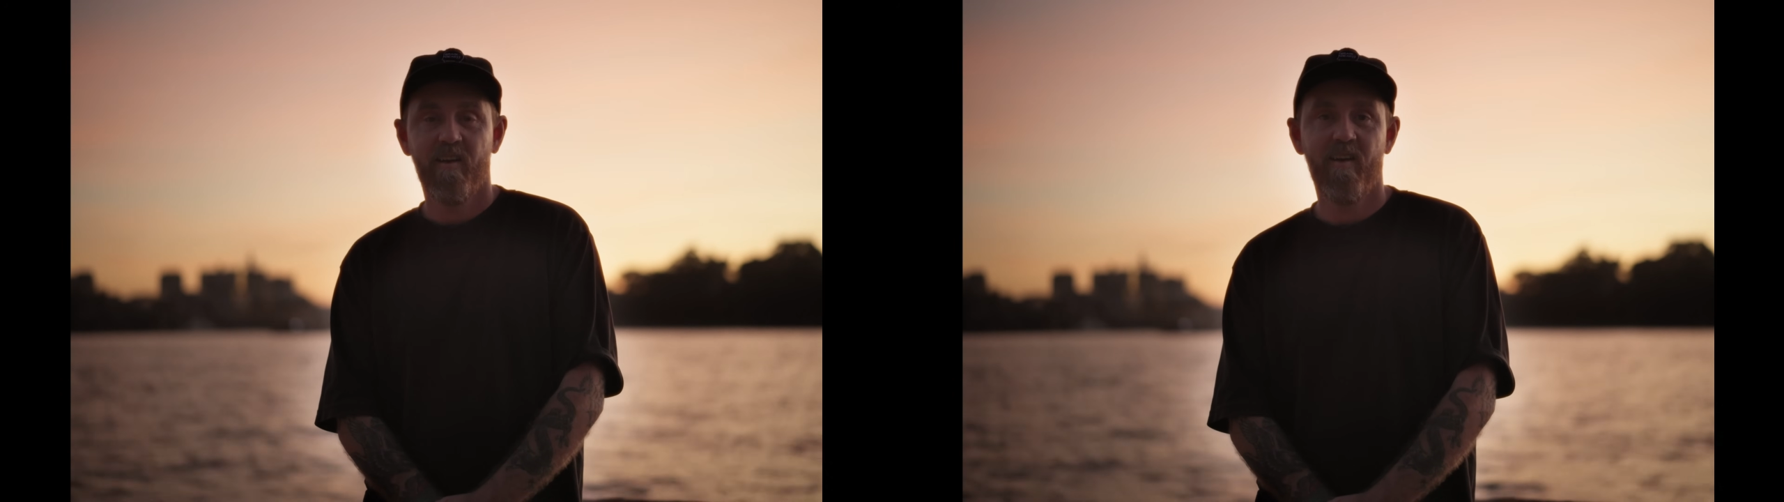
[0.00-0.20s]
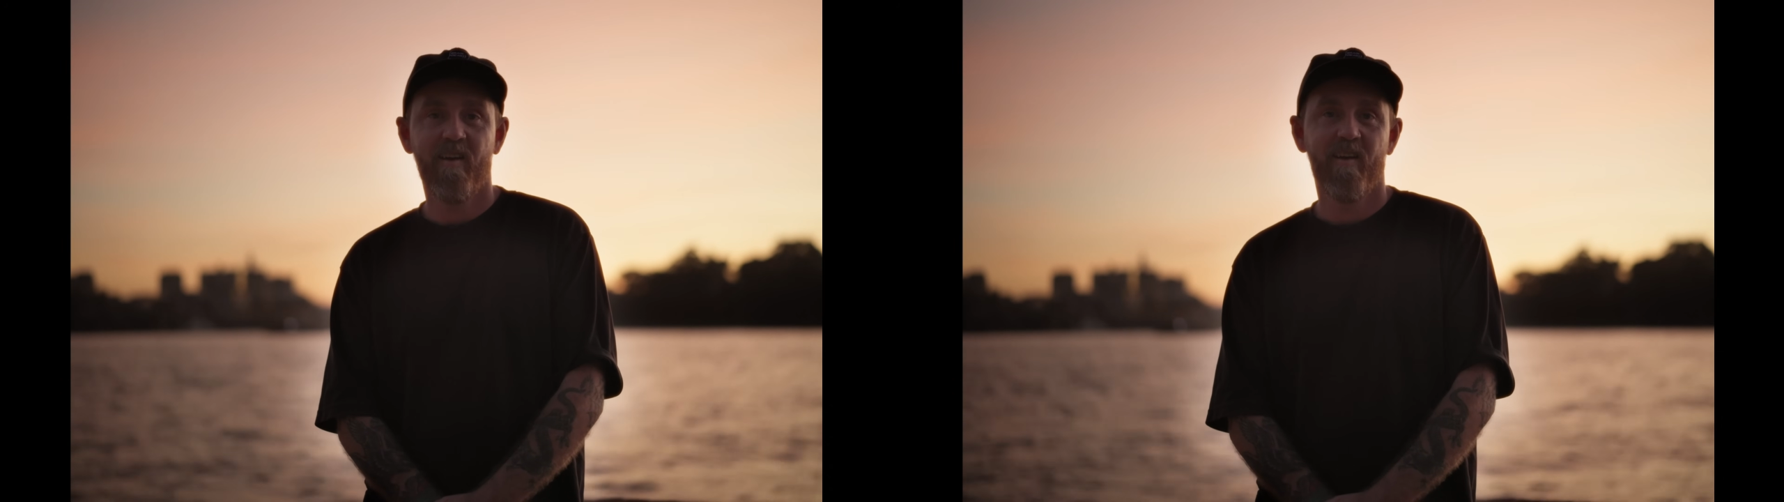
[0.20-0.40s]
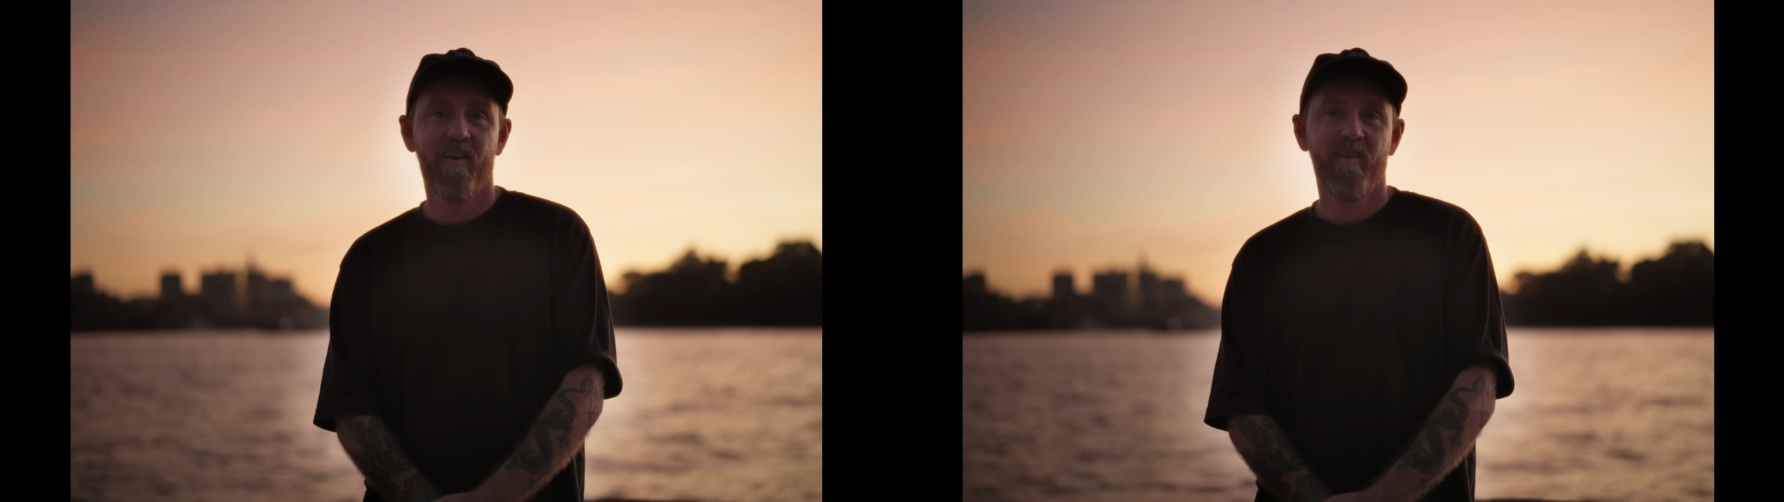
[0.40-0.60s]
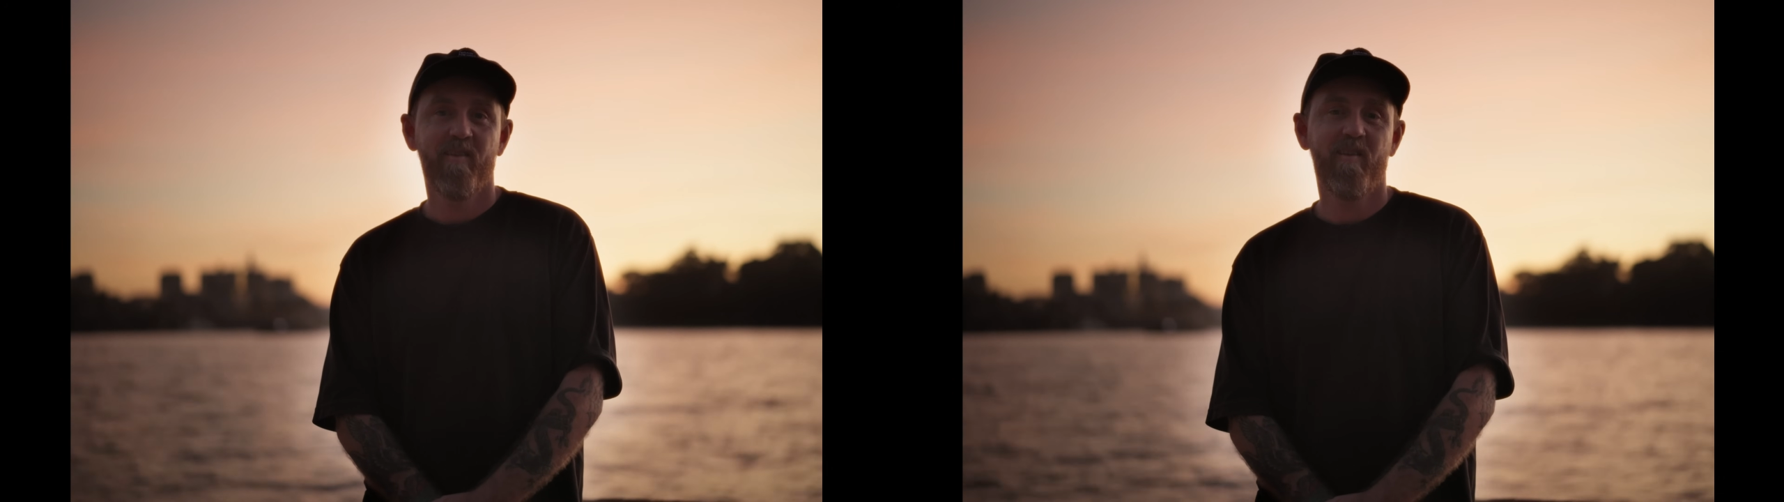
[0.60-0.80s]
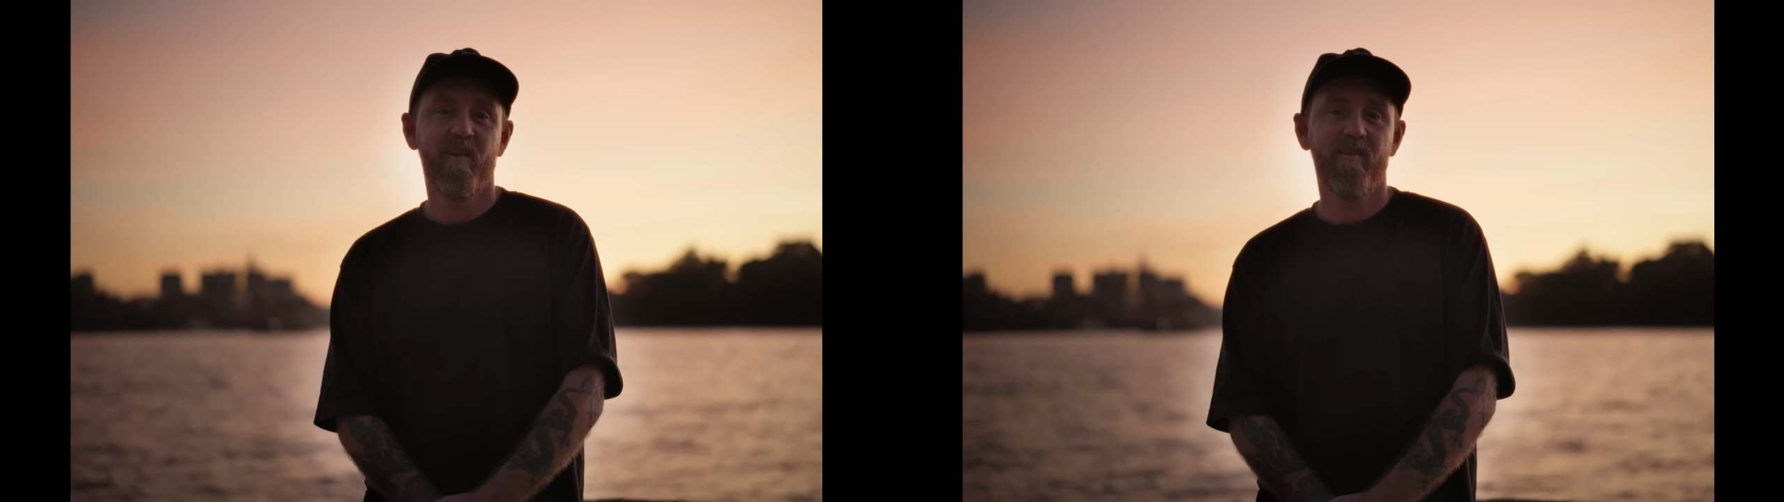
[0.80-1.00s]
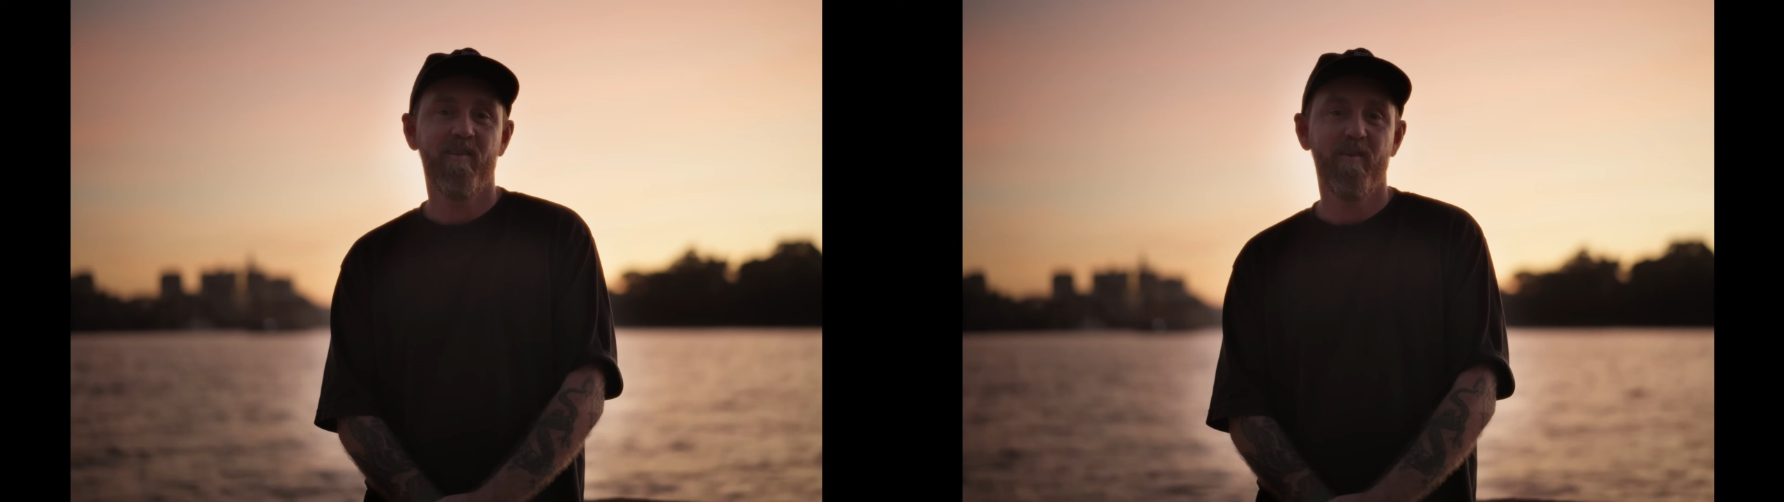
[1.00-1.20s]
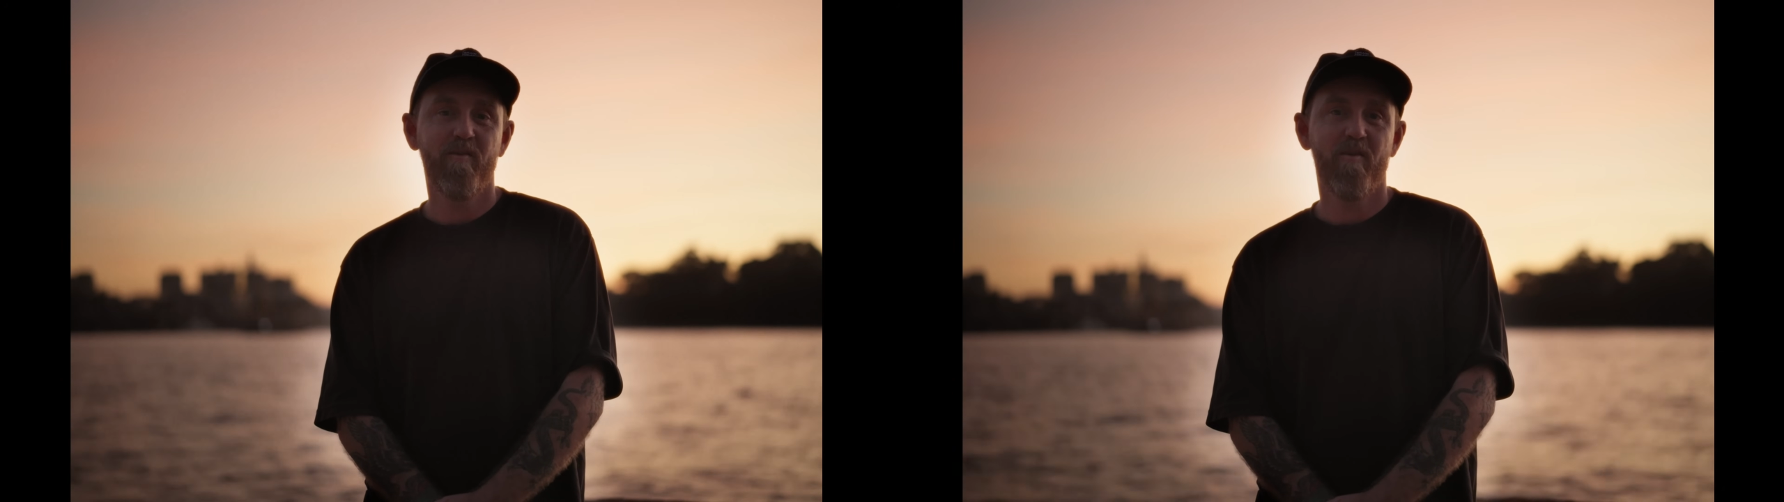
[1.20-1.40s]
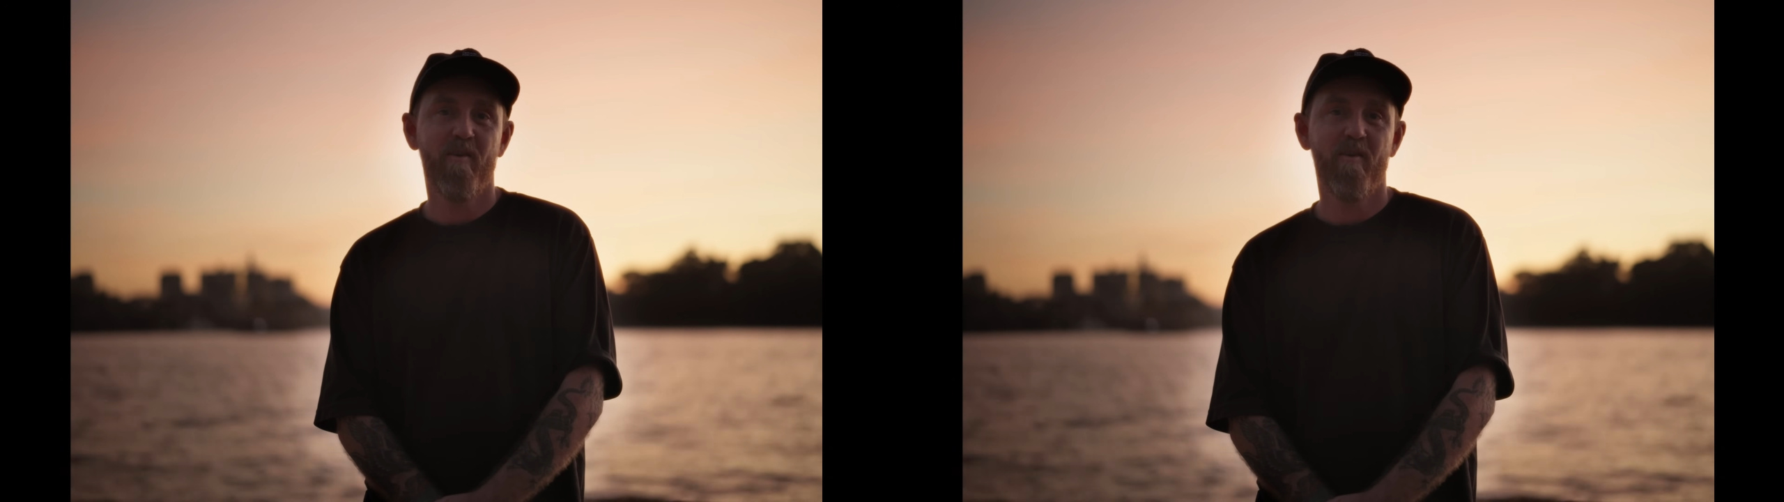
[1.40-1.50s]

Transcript: yeah, stay tuned